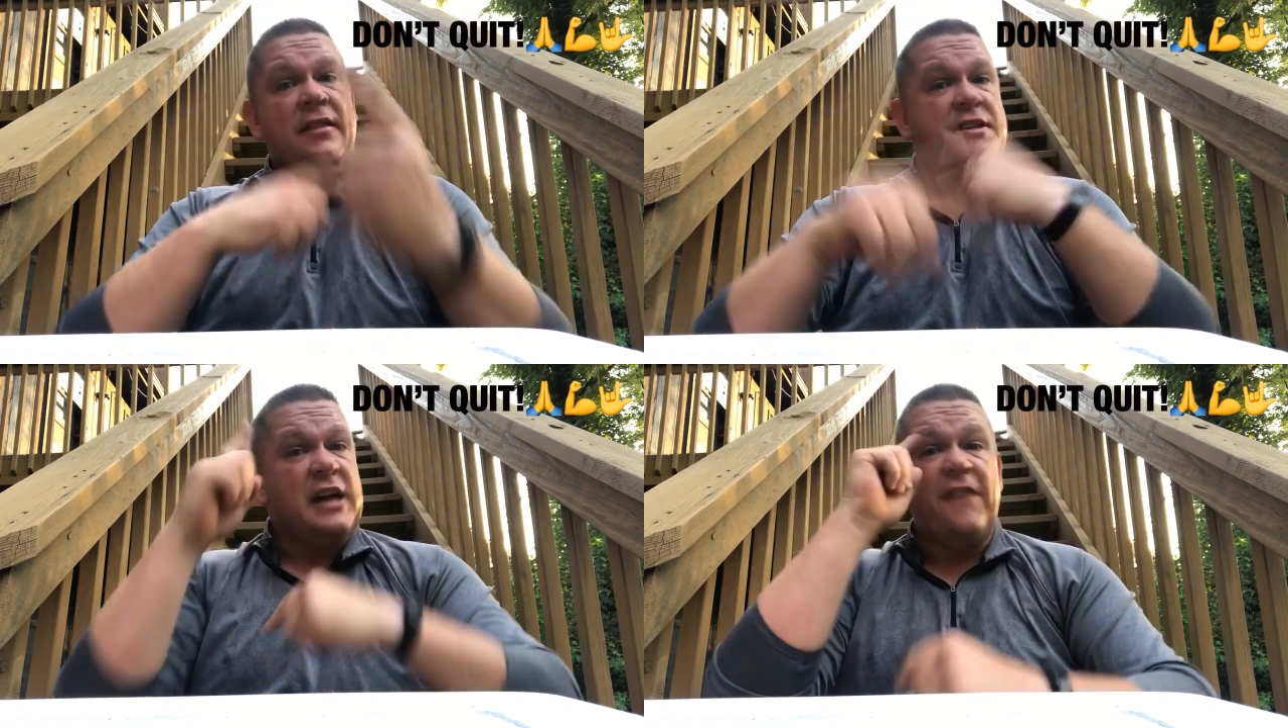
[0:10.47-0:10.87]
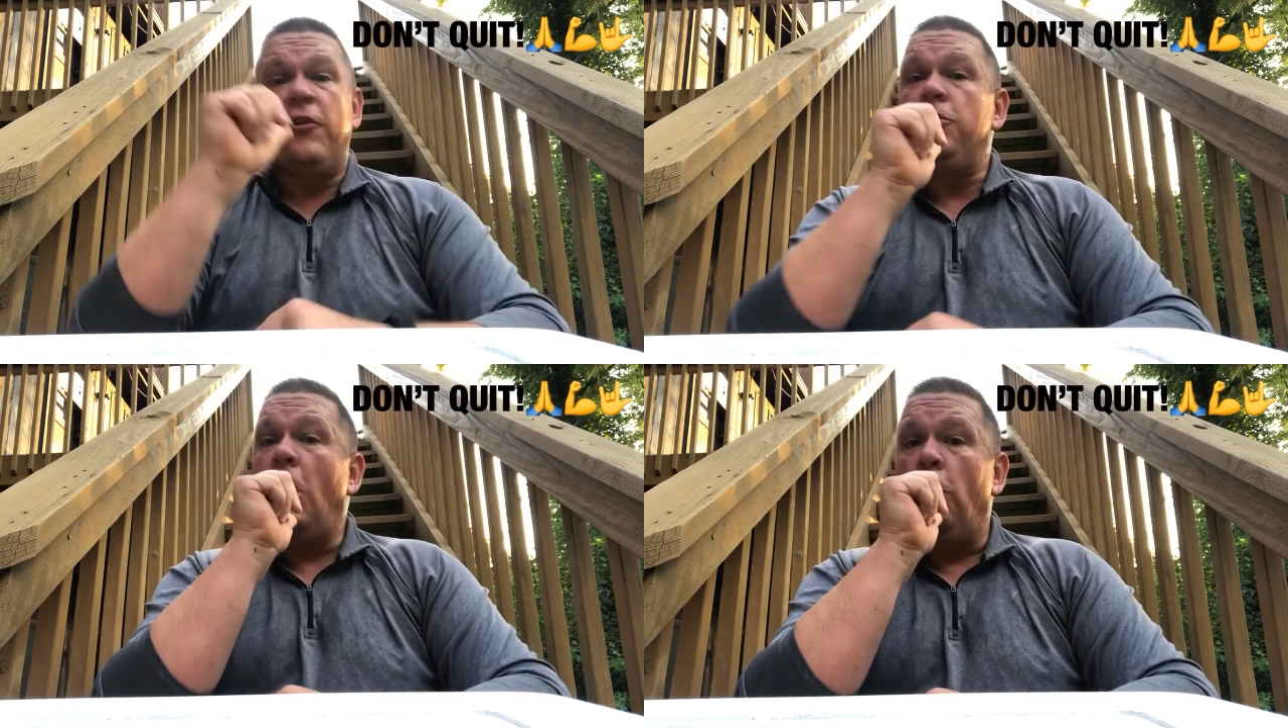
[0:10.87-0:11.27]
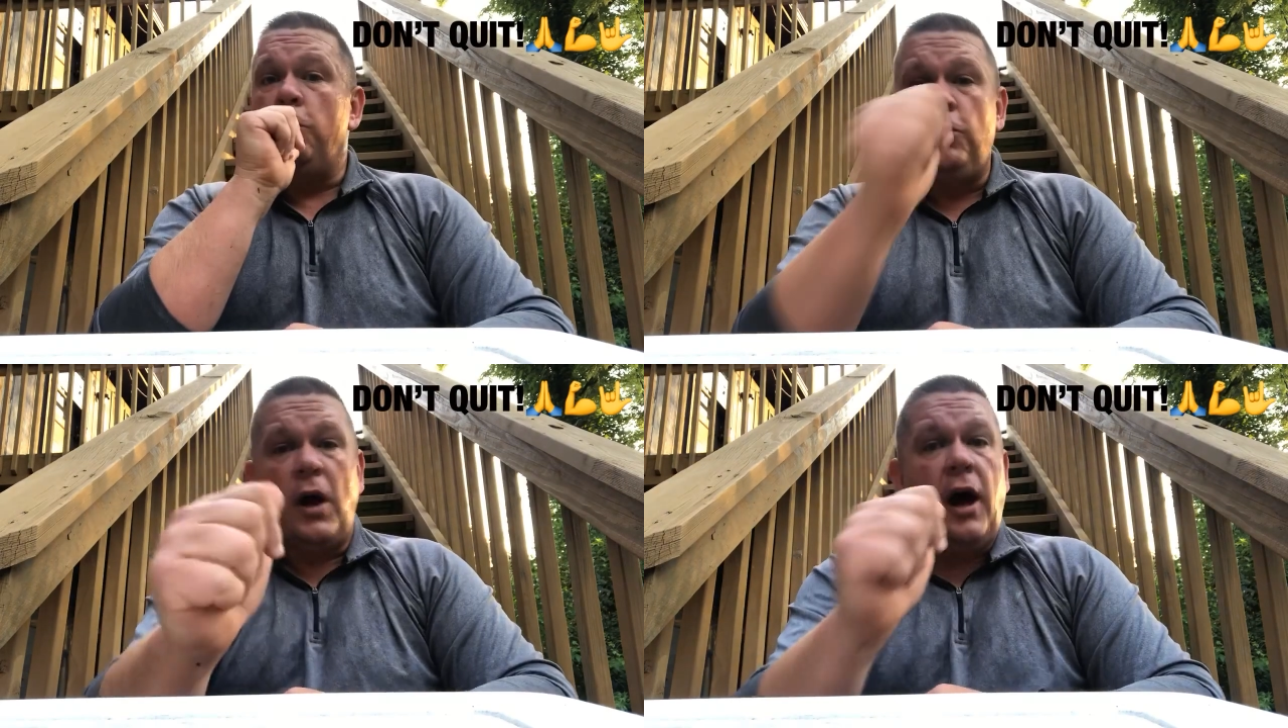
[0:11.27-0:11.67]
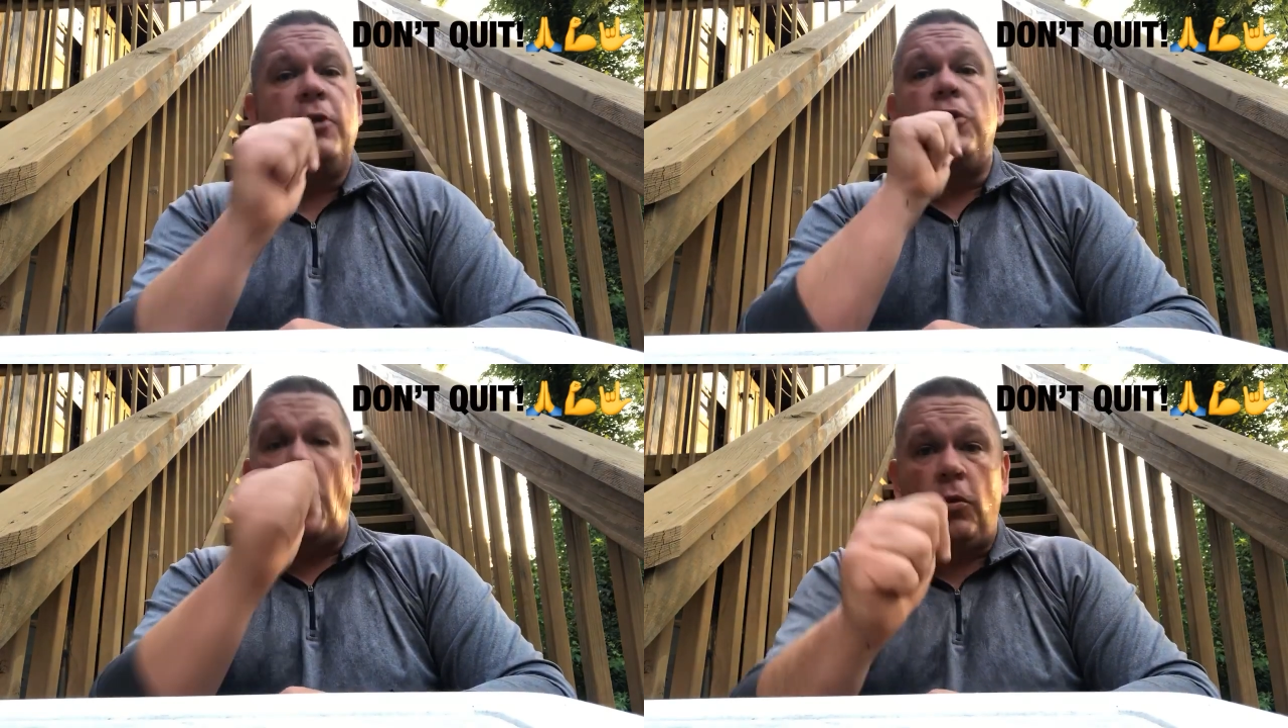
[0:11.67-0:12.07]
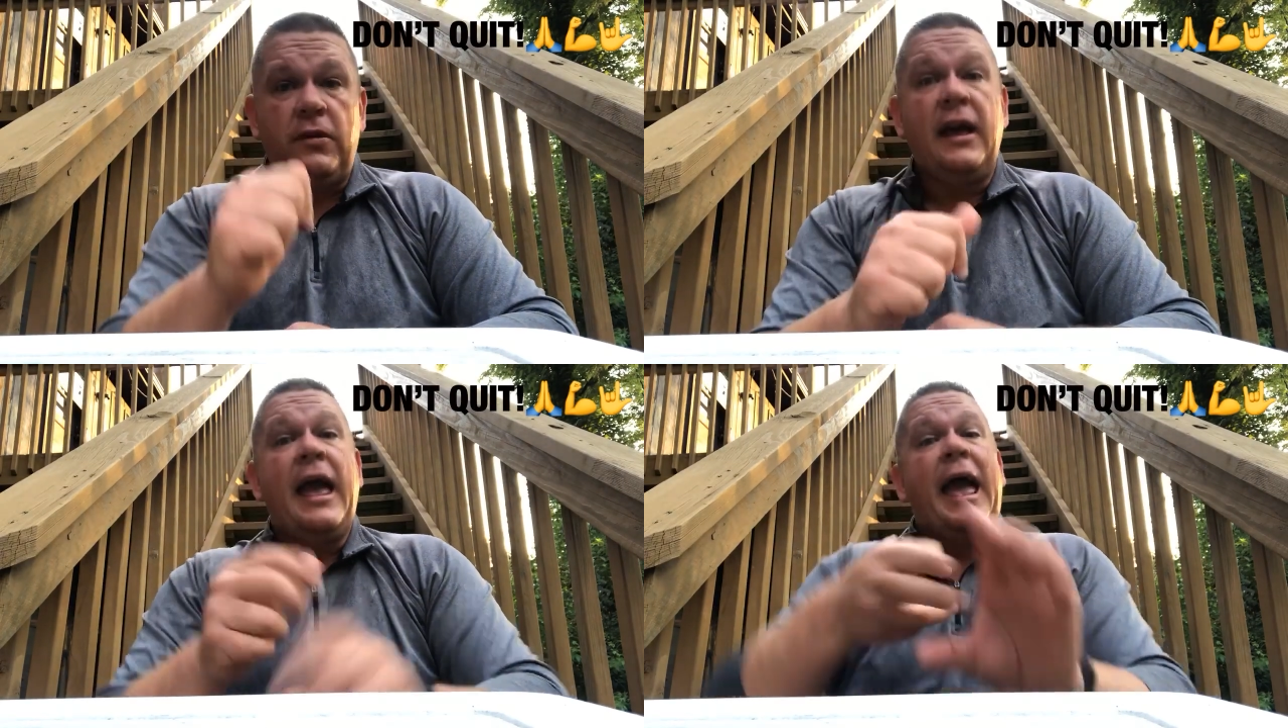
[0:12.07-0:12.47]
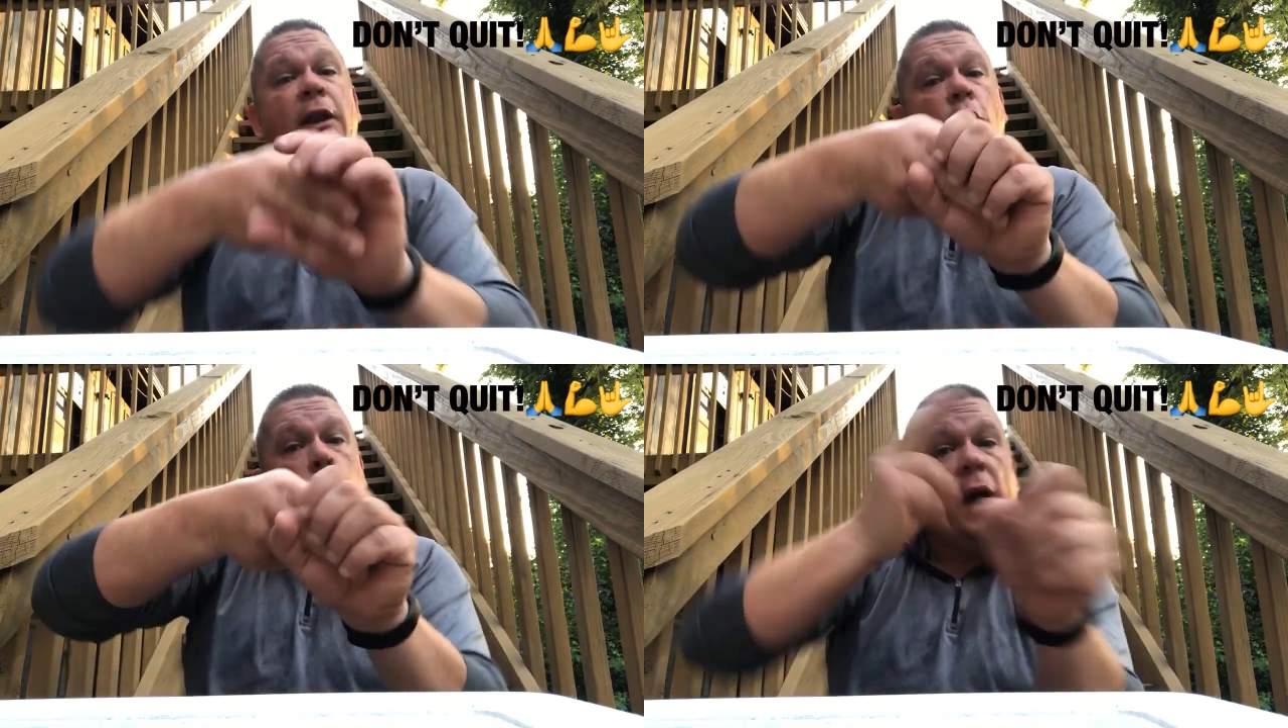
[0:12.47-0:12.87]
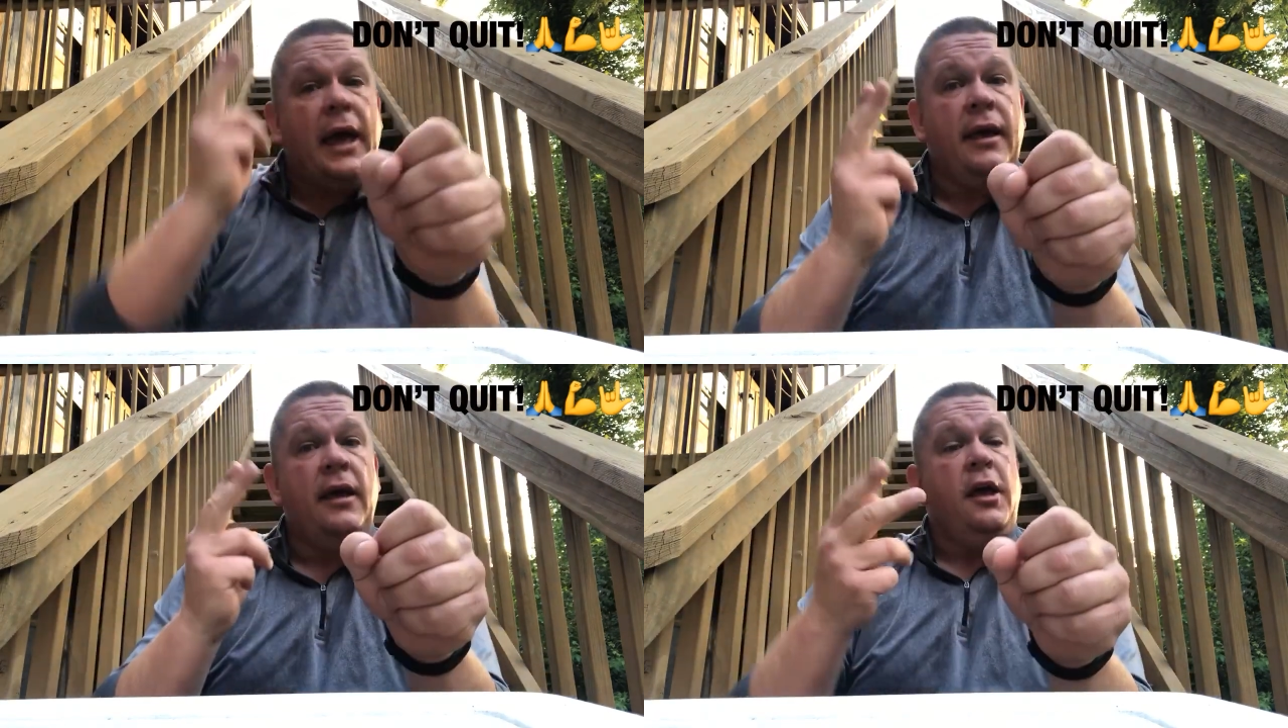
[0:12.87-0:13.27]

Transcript: The sign for don't, do not, don't, and quit.